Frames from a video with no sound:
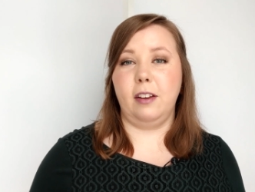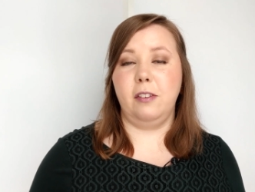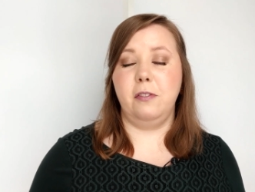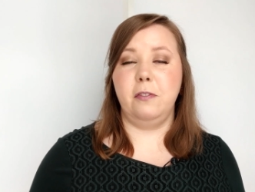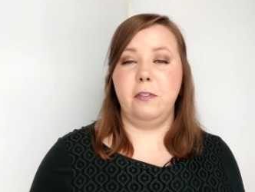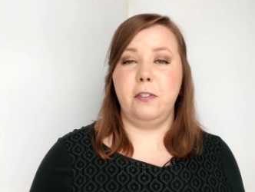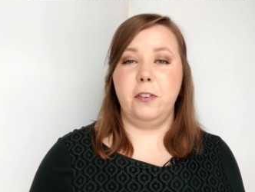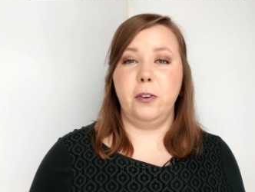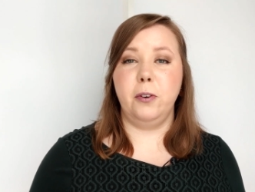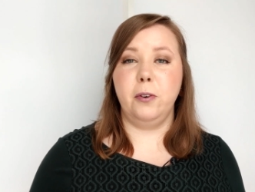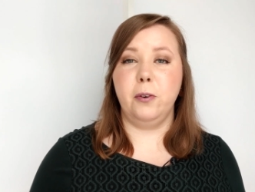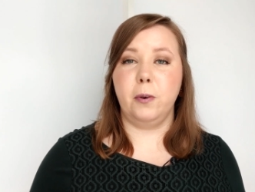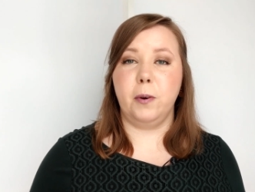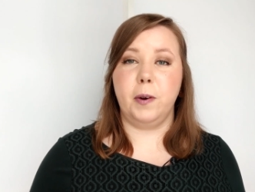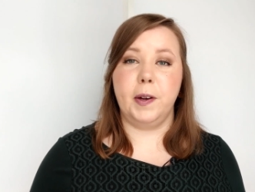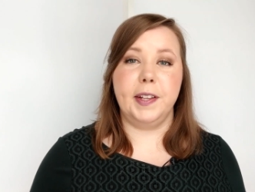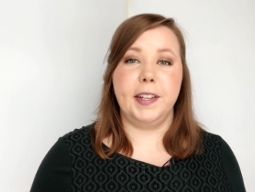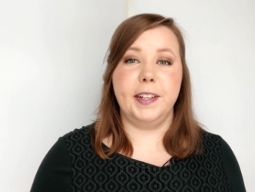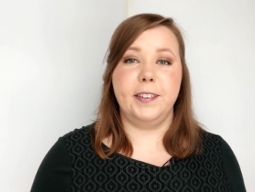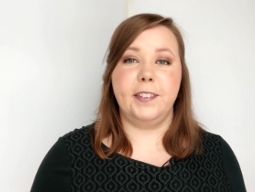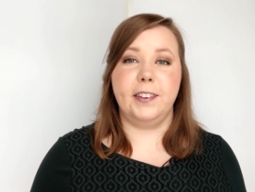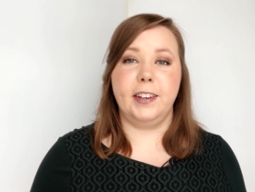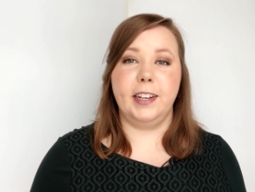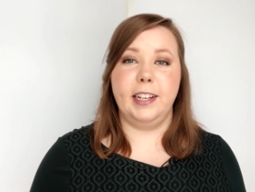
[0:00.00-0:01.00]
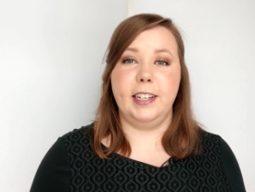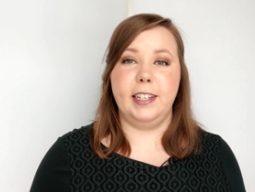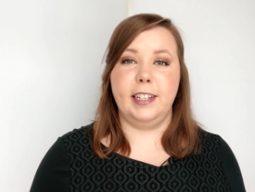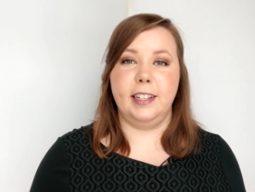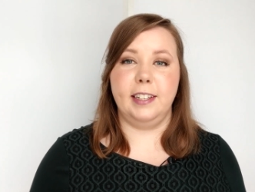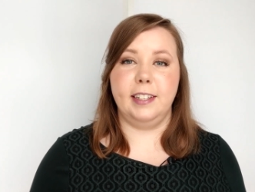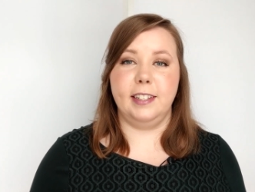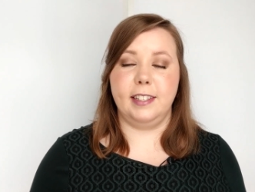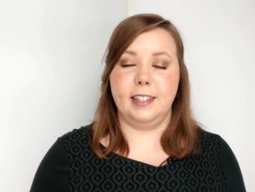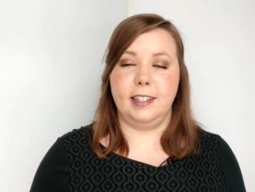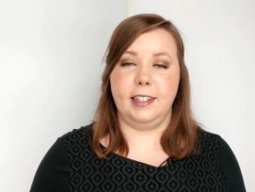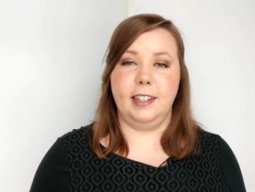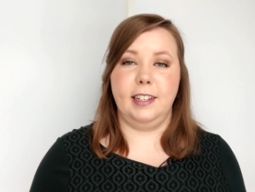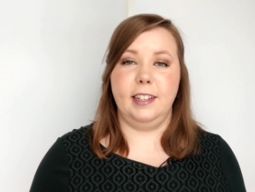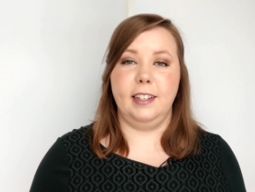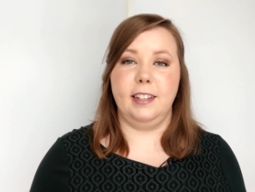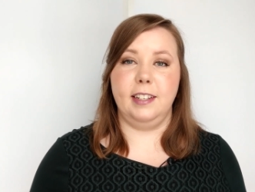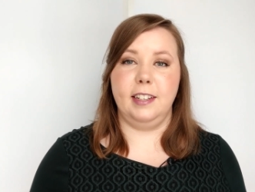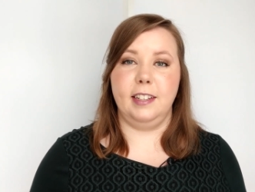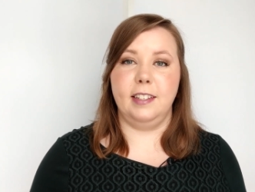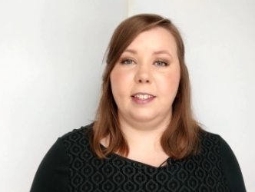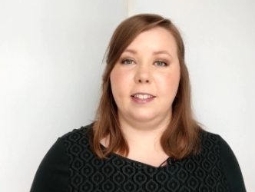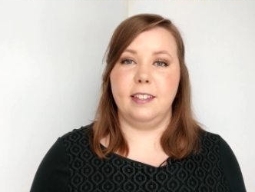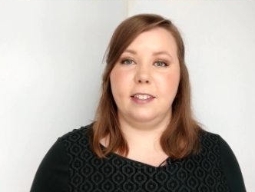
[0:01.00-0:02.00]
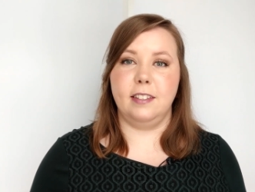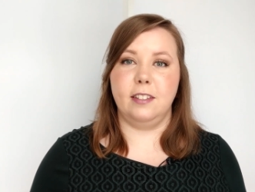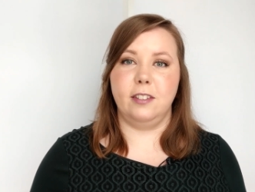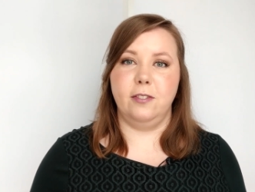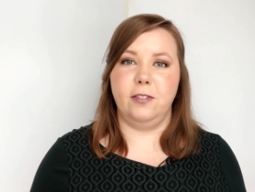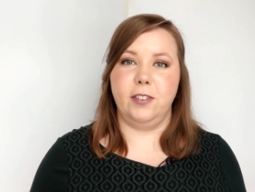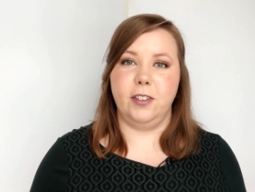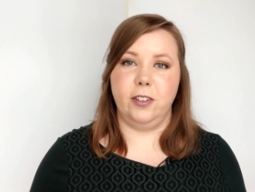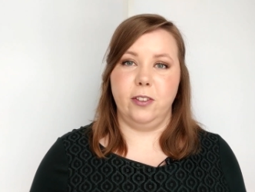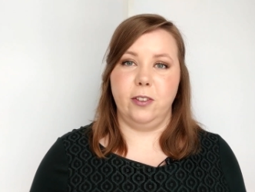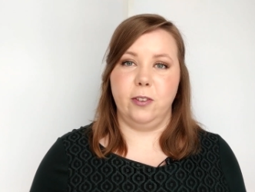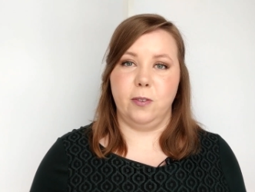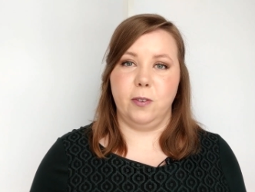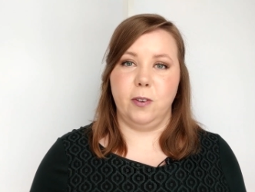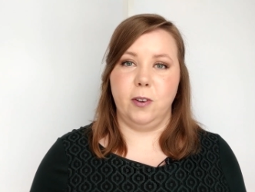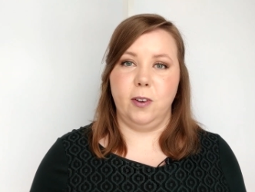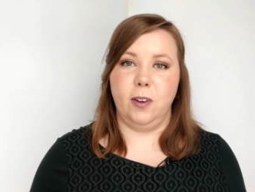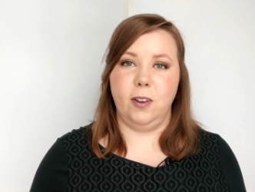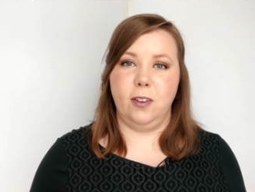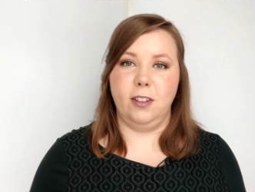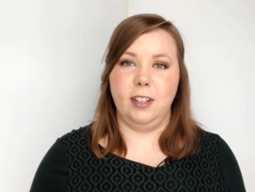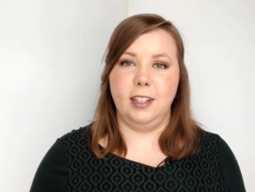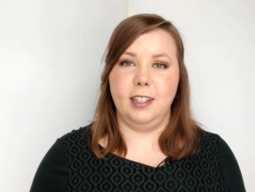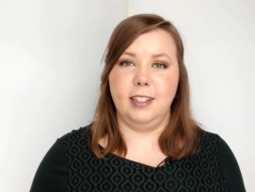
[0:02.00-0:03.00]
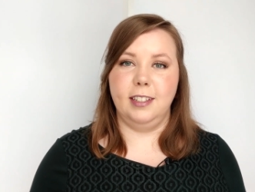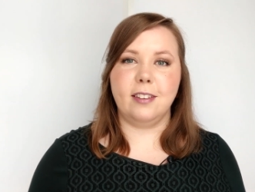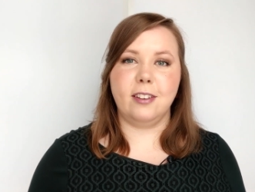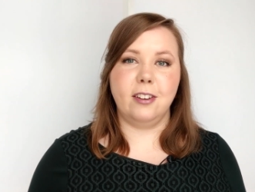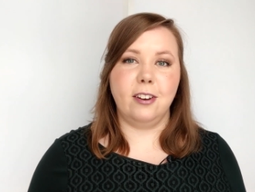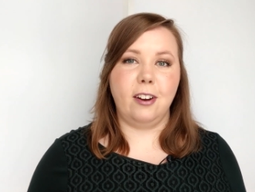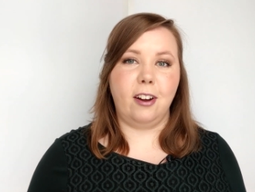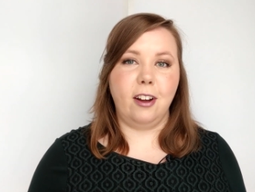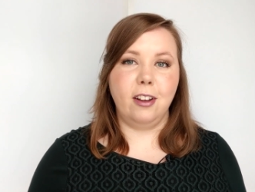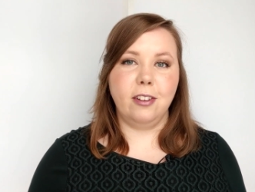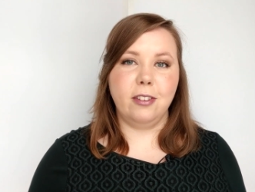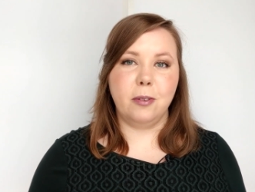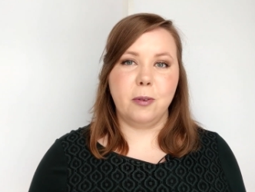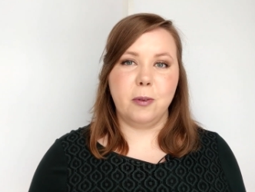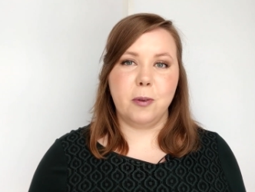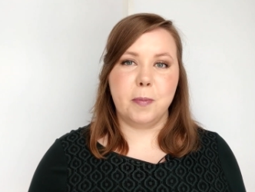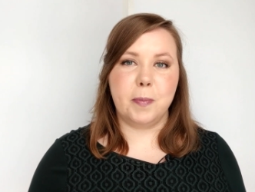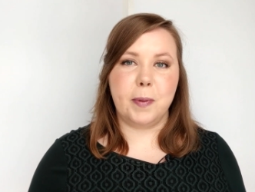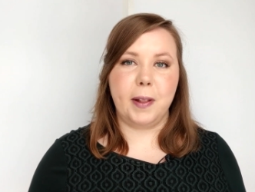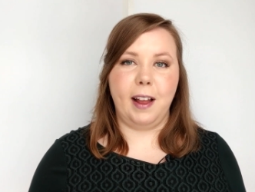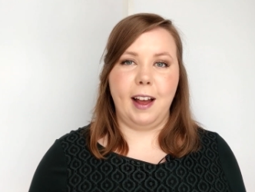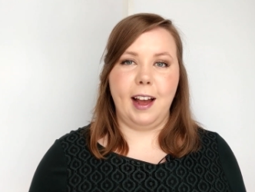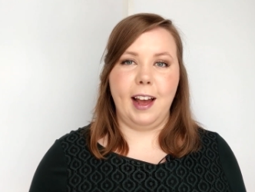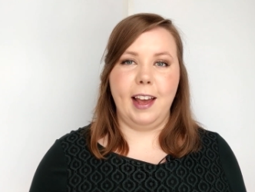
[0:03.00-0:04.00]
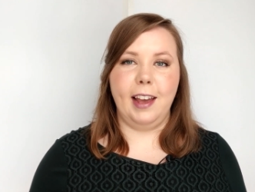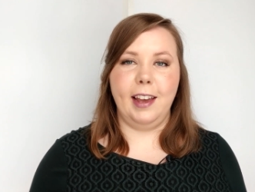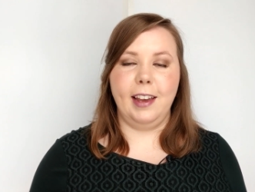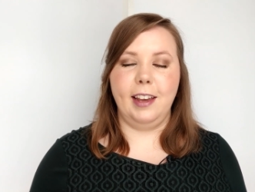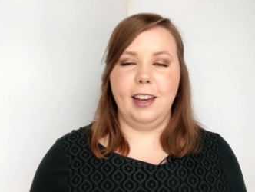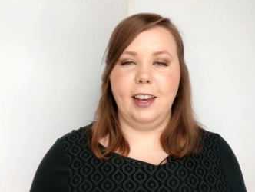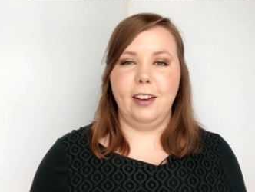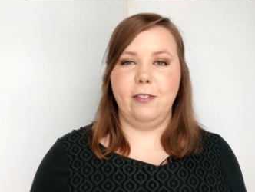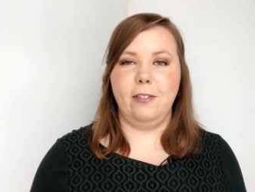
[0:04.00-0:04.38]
and few qualified data scientists to fill the role. This could also apply